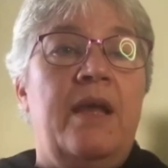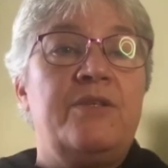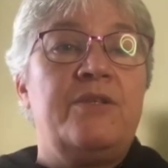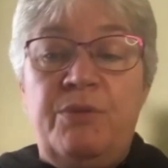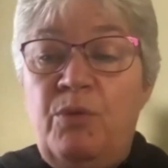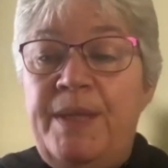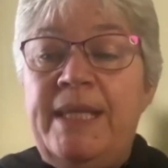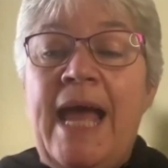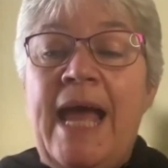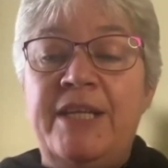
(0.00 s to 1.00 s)
So she will
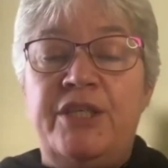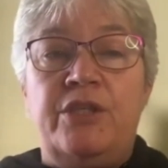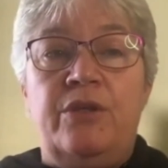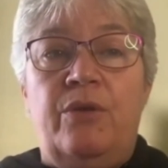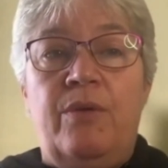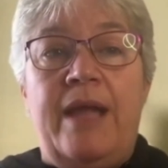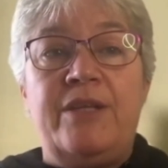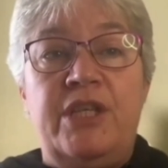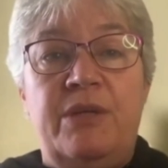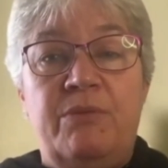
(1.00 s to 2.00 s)
be lied to,
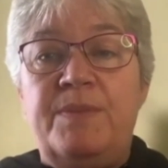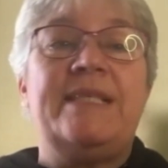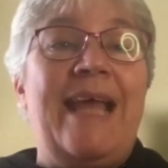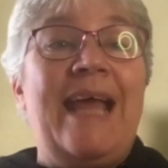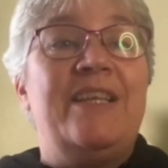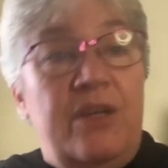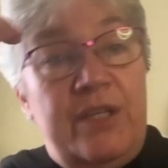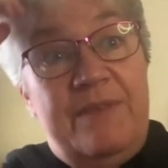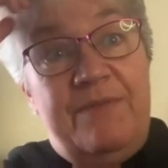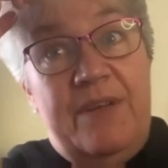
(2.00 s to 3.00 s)
and she will be
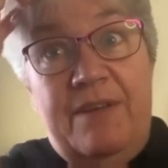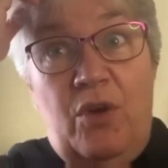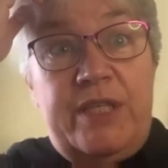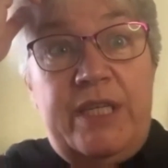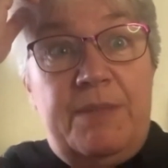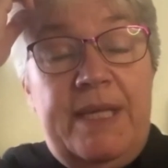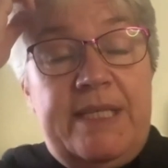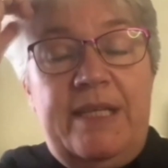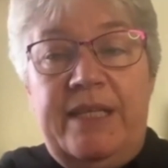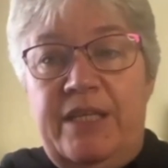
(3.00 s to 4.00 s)
slandered, even if not
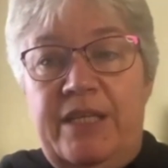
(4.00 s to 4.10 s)
explicitly.